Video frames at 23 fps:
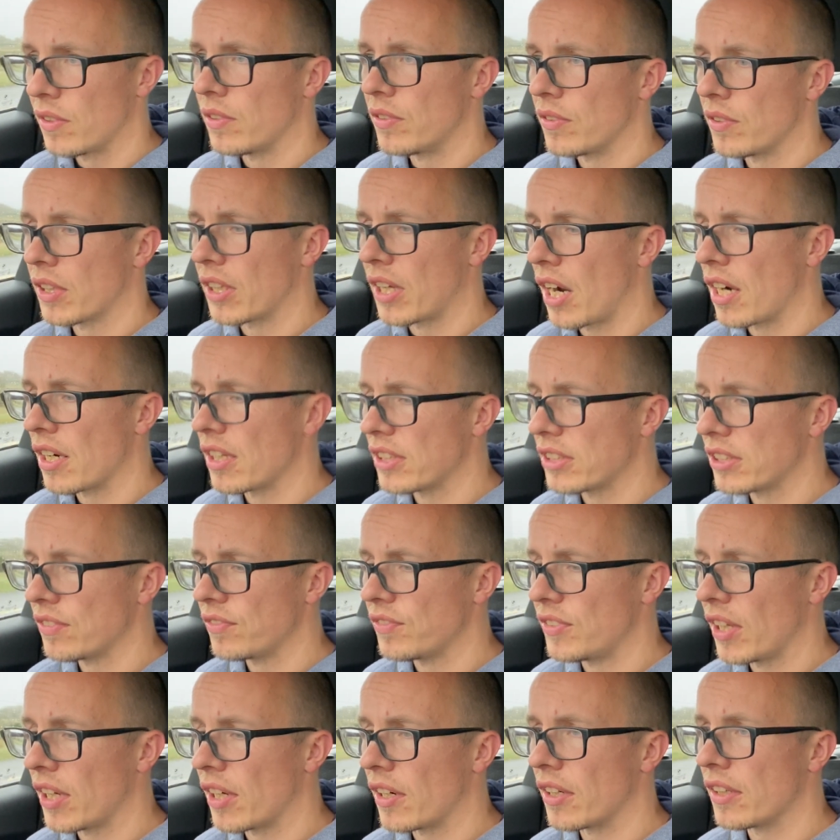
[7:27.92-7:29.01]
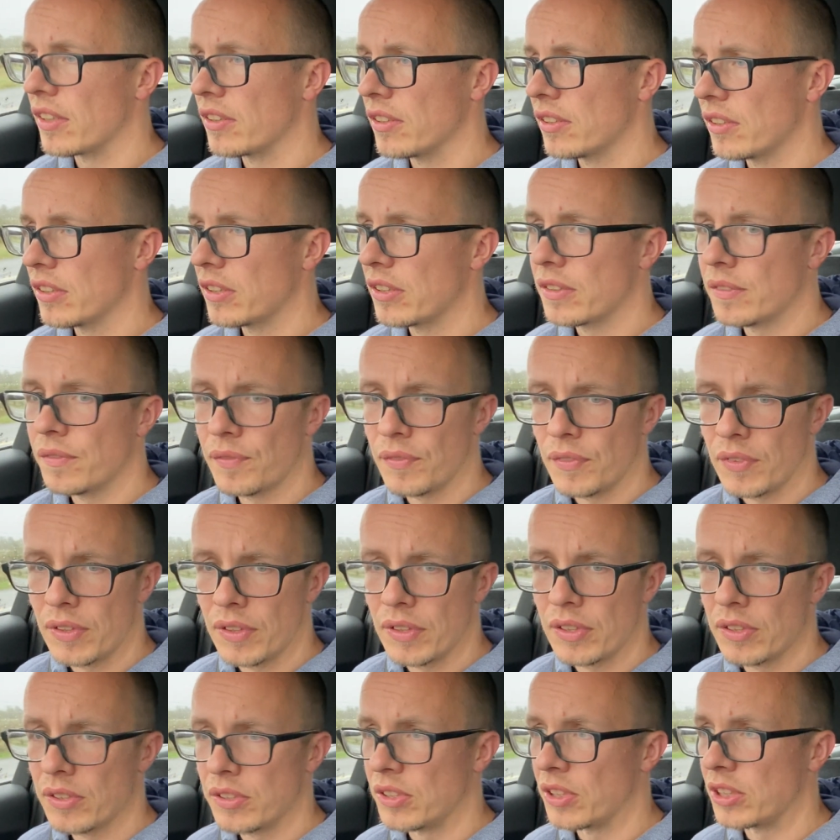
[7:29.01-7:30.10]
regardless if they're
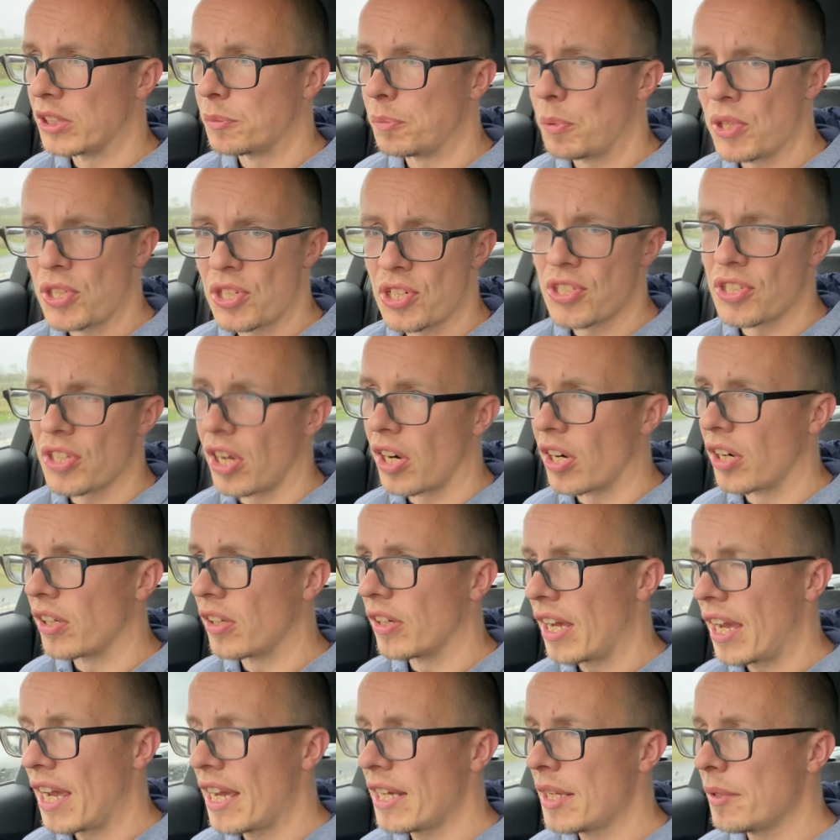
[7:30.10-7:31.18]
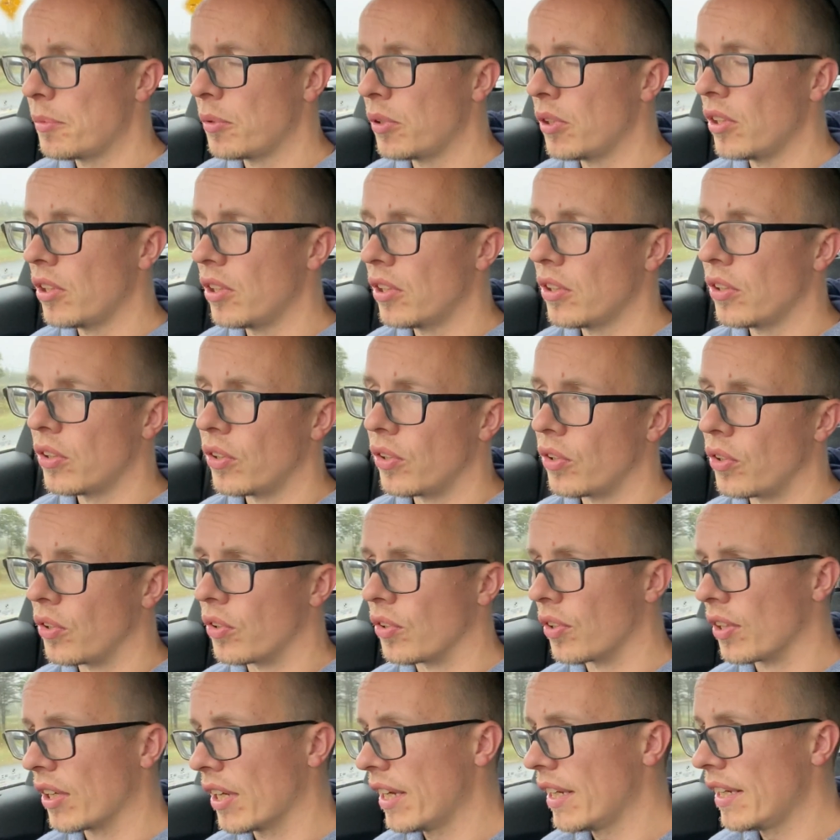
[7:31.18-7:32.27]
the species are edible
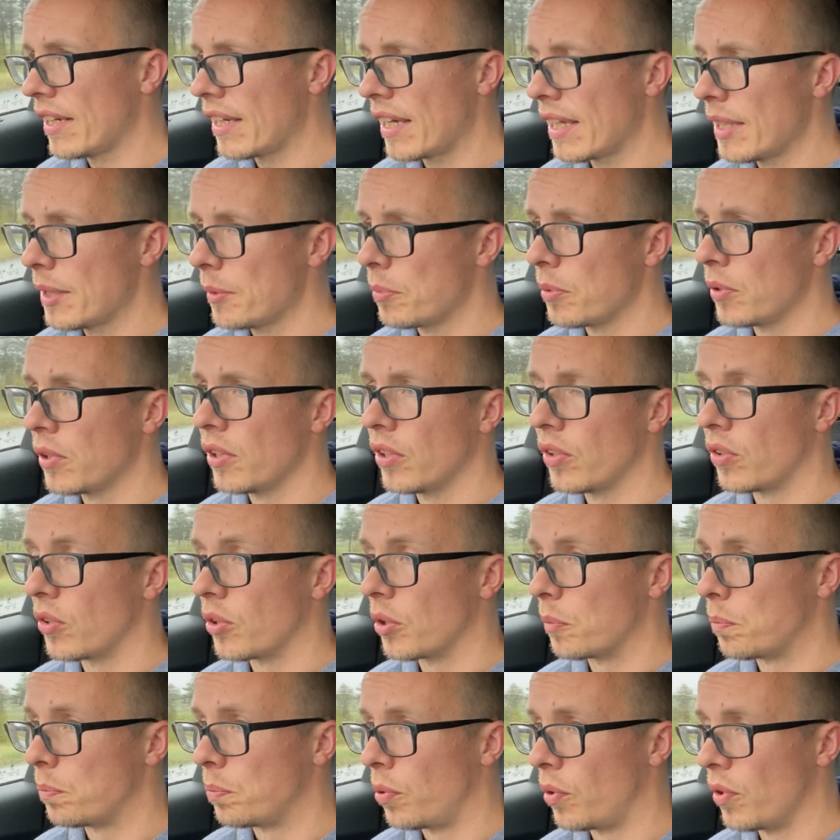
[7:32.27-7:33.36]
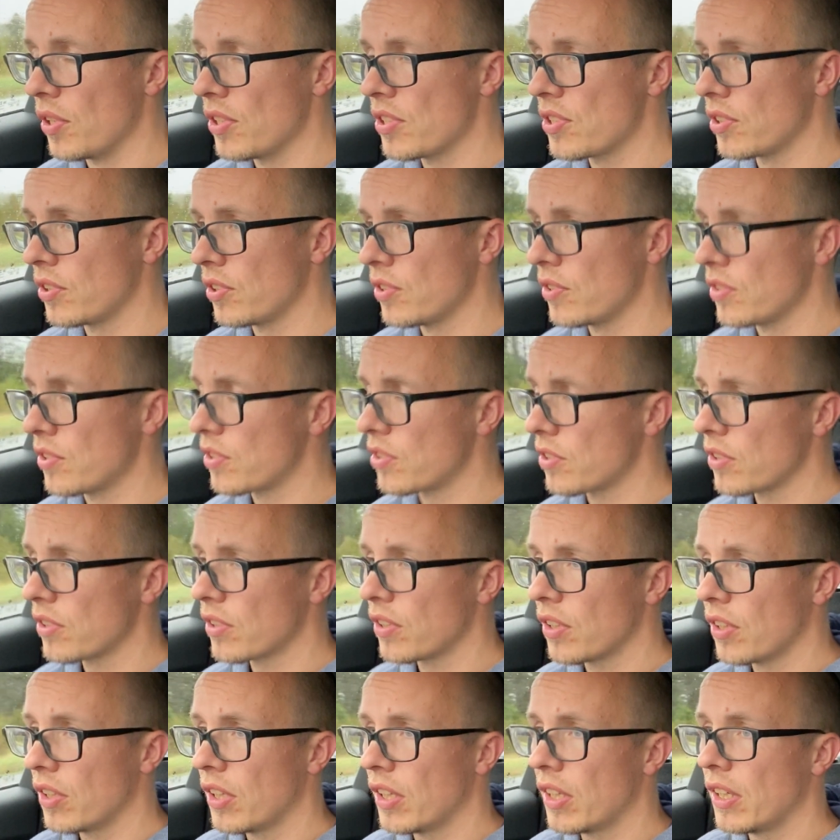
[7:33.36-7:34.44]
or inedible or poisonous,
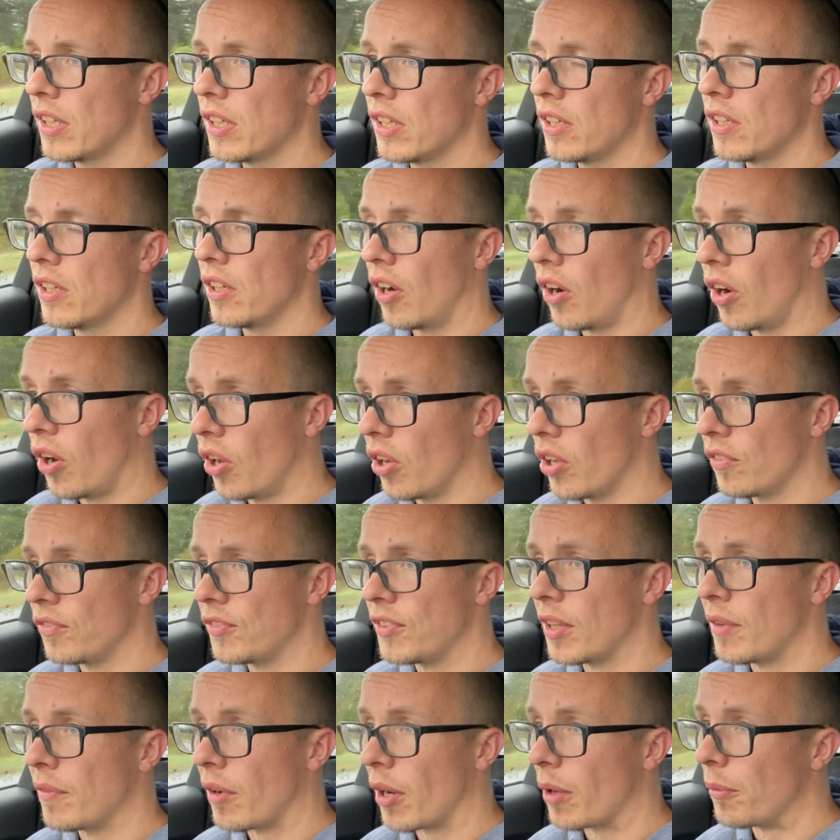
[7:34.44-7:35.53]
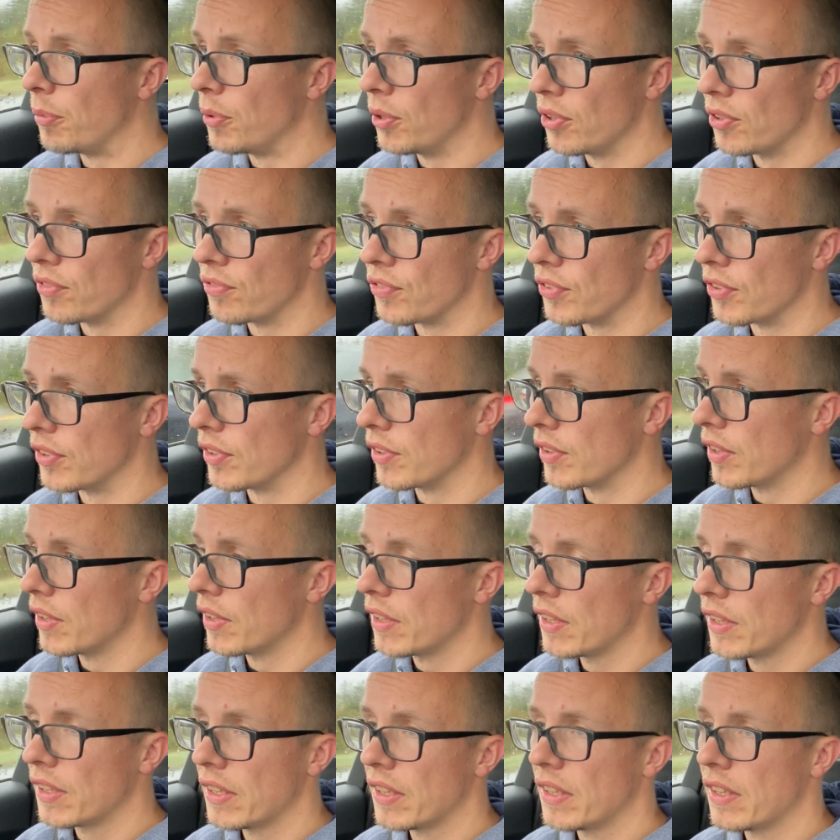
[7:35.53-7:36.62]
all of them are beautiful
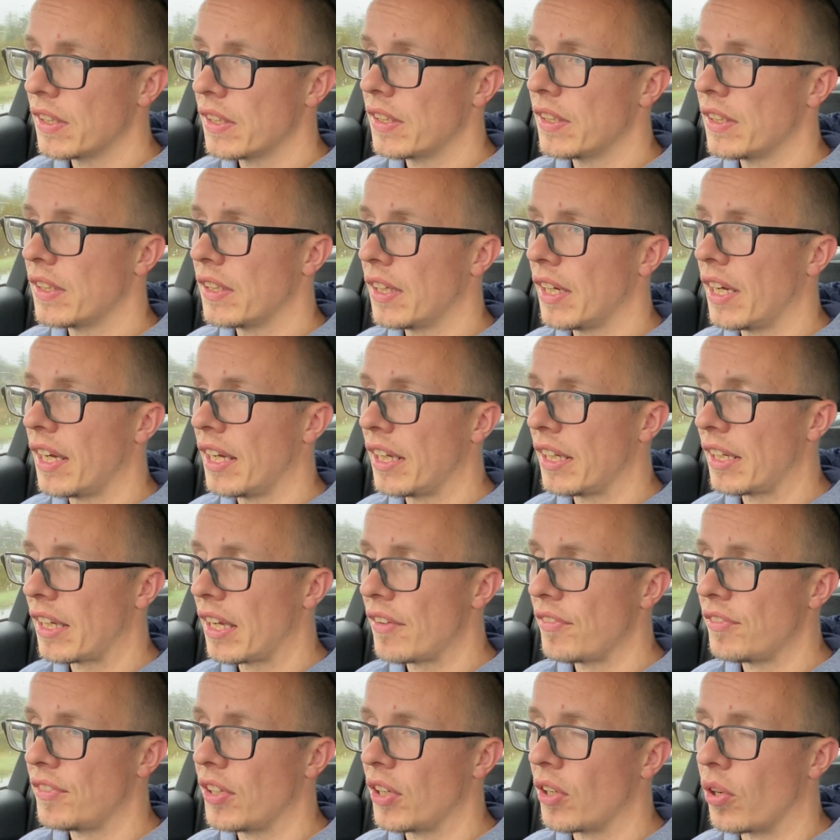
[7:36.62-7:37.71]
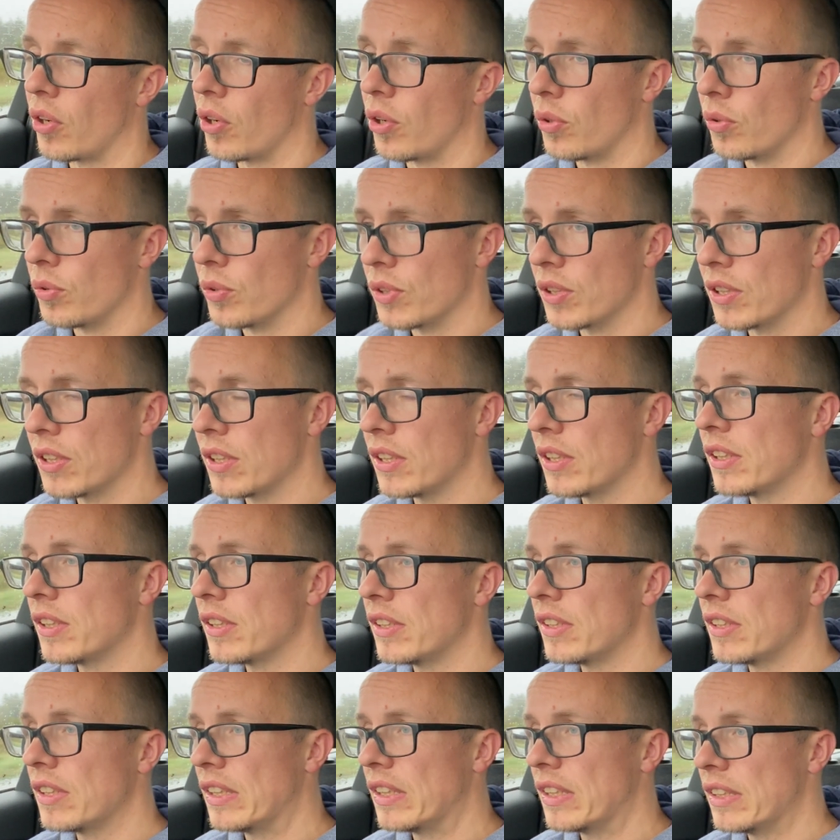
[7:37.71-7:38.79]
and have their
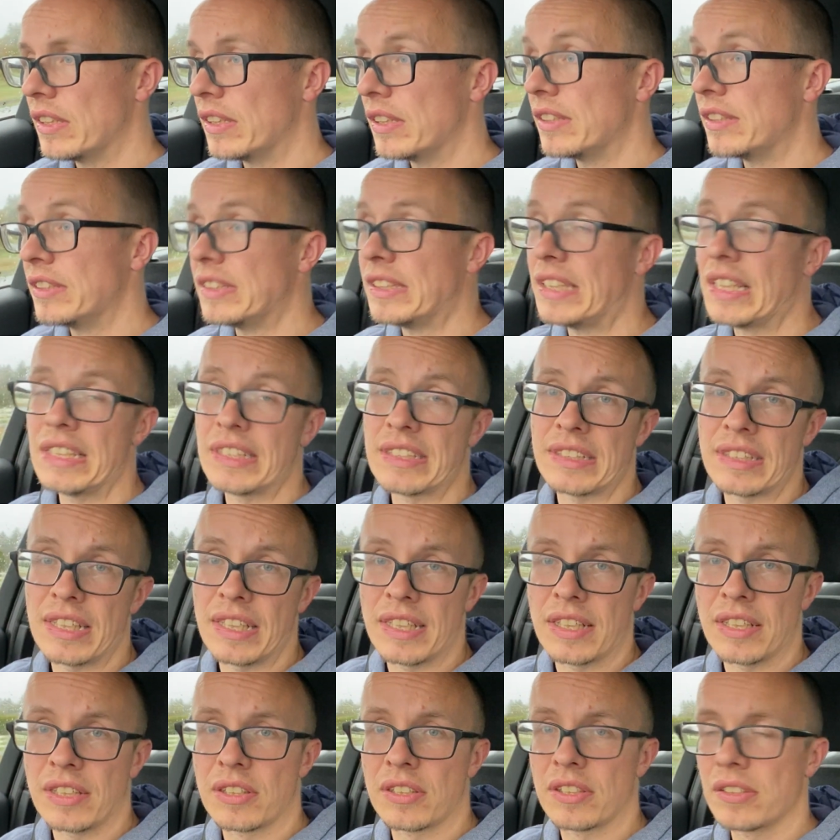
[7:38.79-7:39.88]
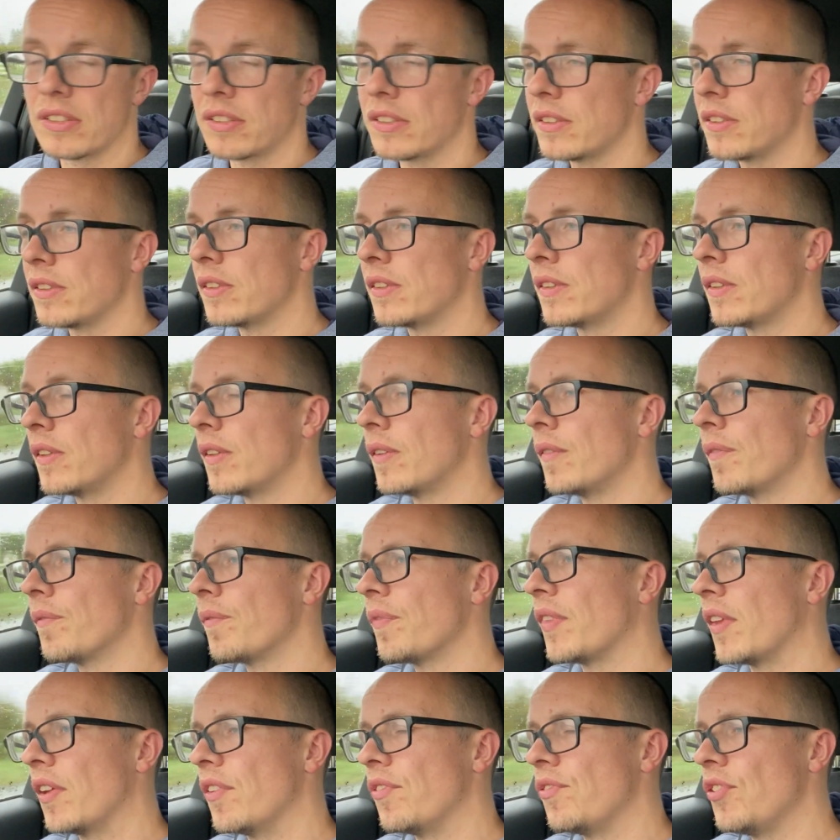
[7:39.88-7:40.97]
own distinct
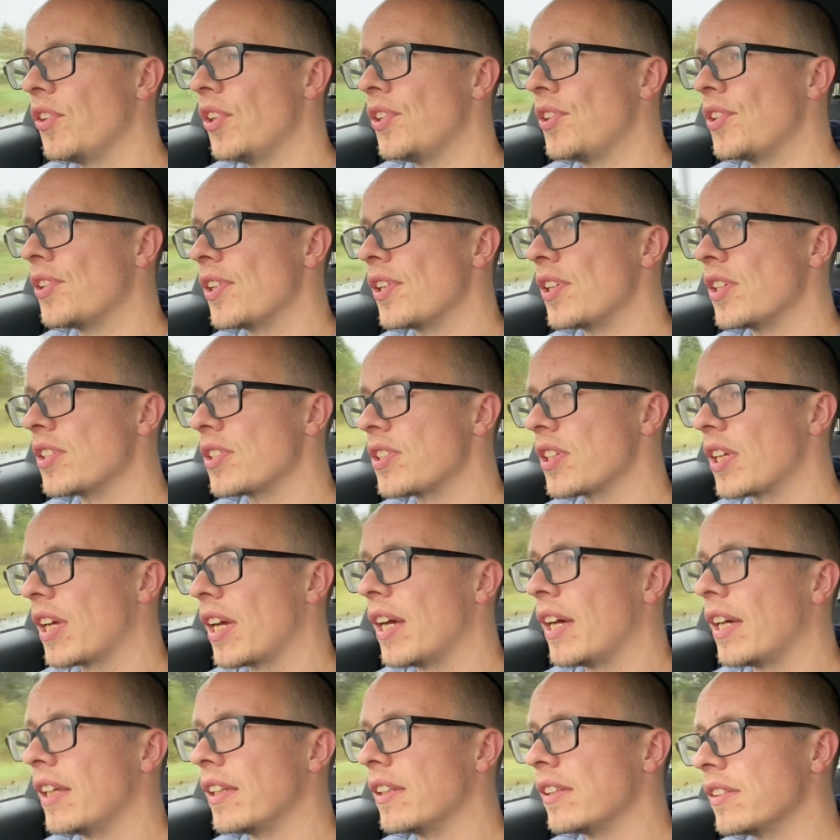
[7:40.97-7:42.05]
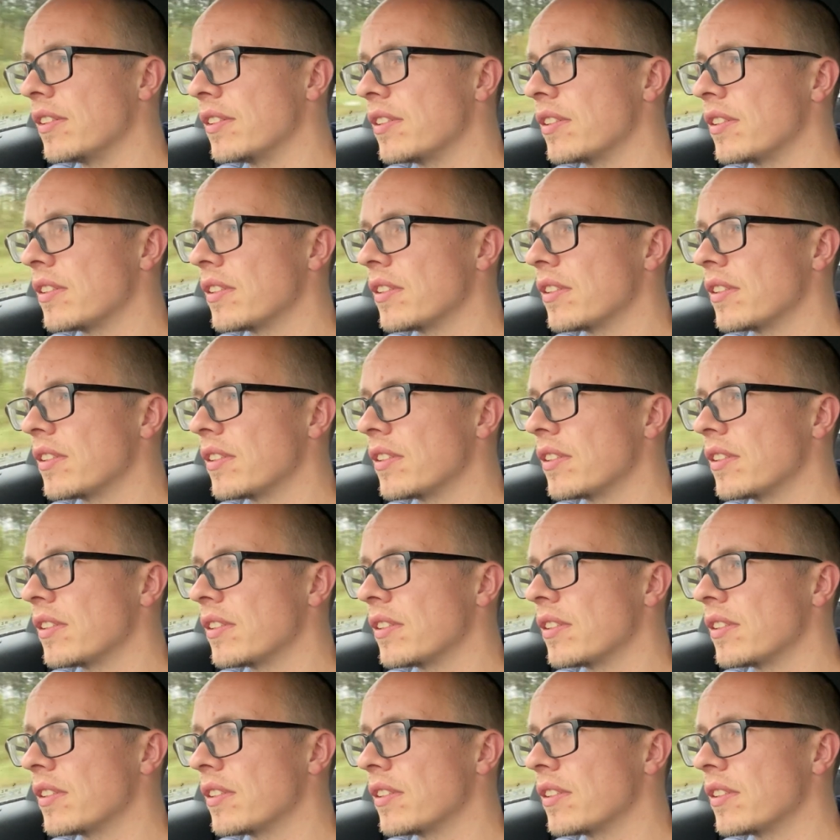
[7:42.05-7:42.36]
features and